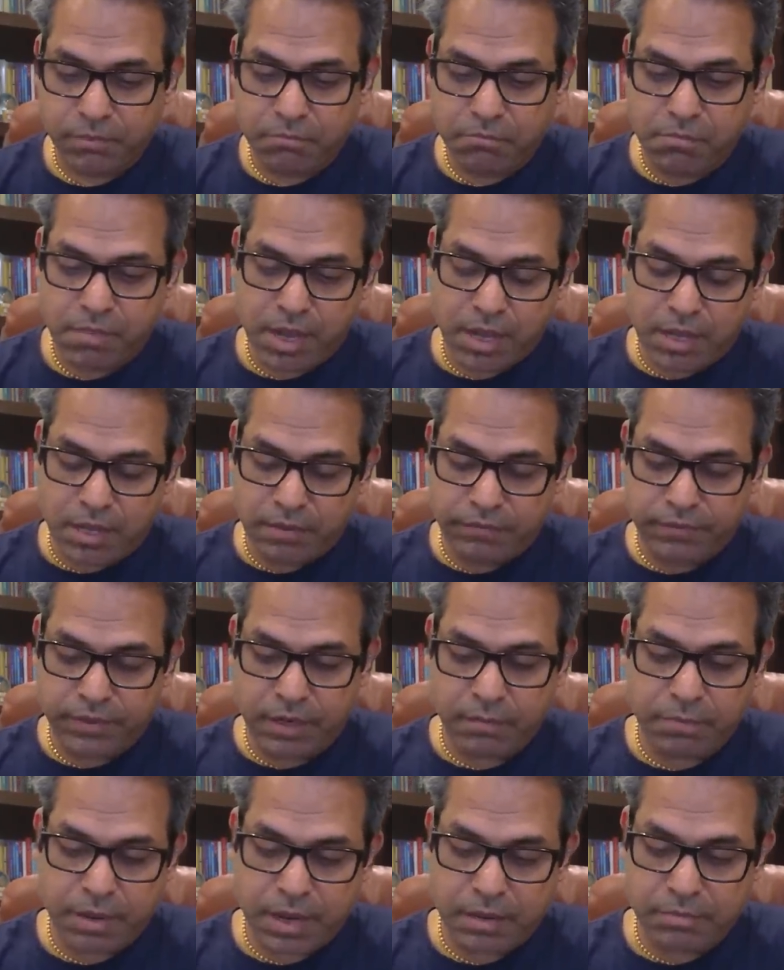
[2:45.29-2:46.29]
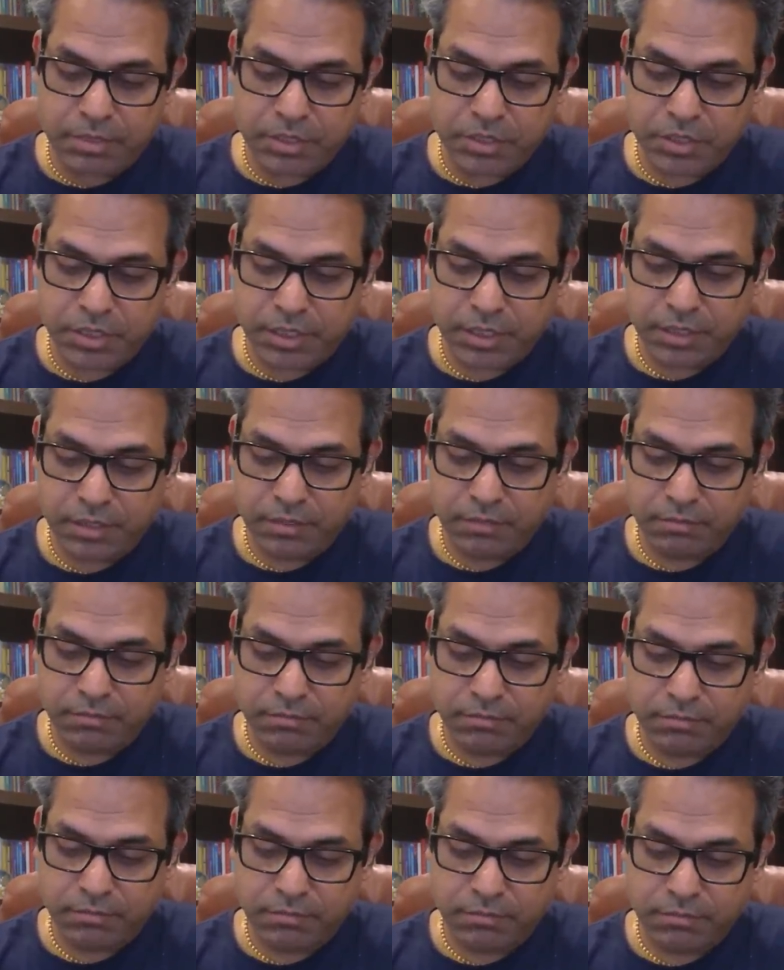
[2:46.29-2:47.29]
Mahavatar Babaji
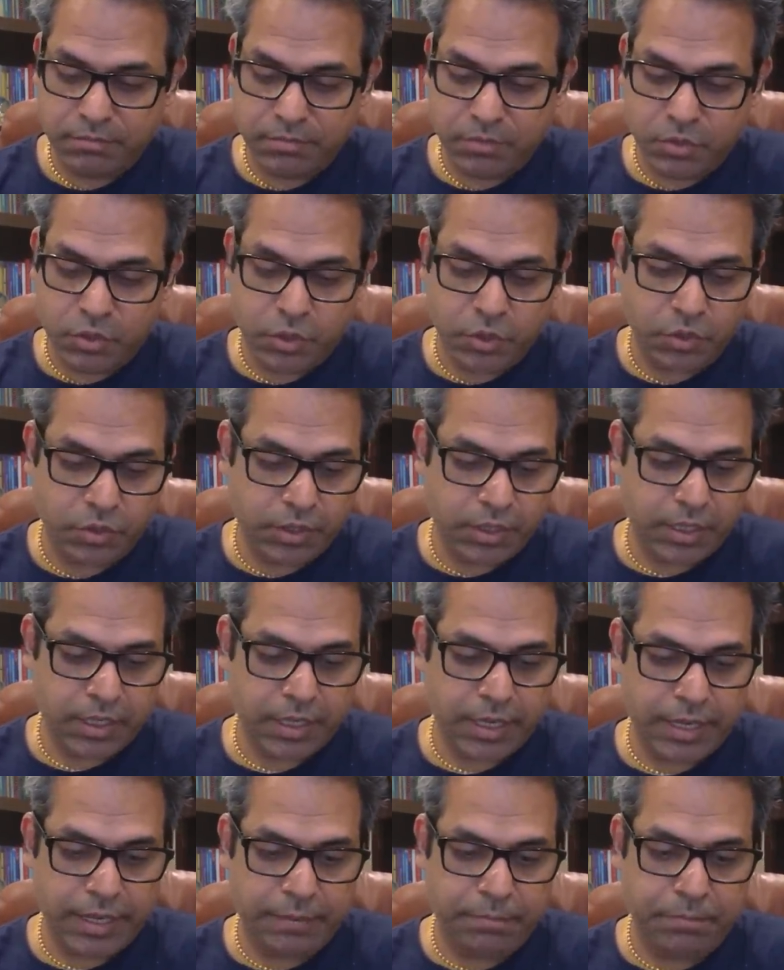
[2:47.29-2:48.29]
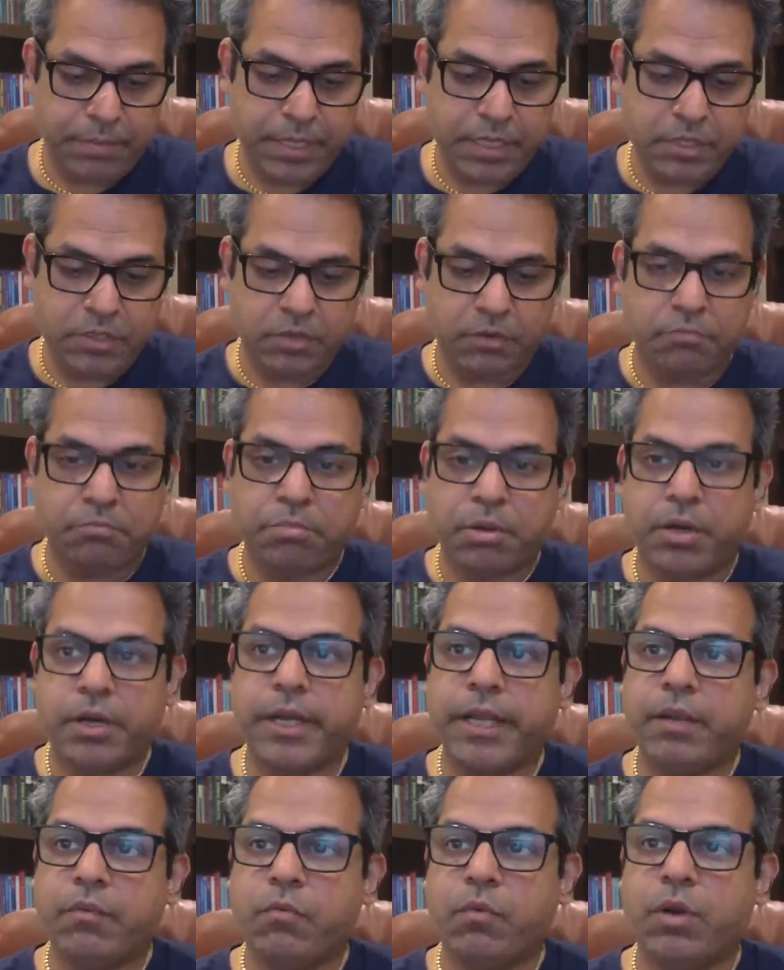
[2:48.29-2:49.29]
took a piece of
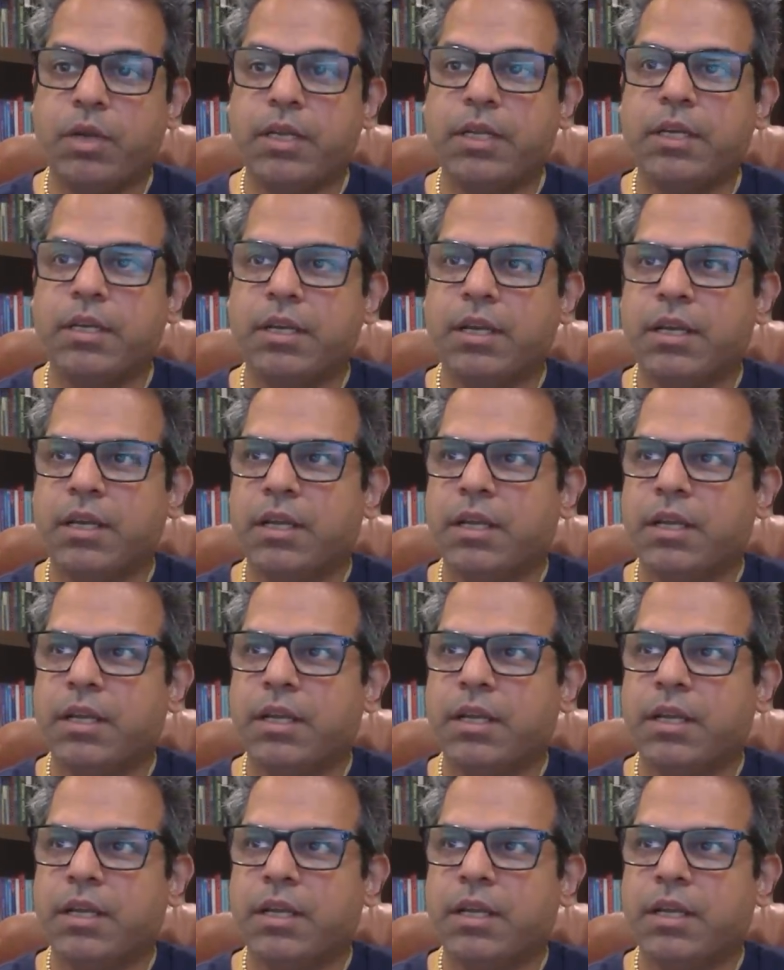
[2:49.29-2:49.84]
burning wood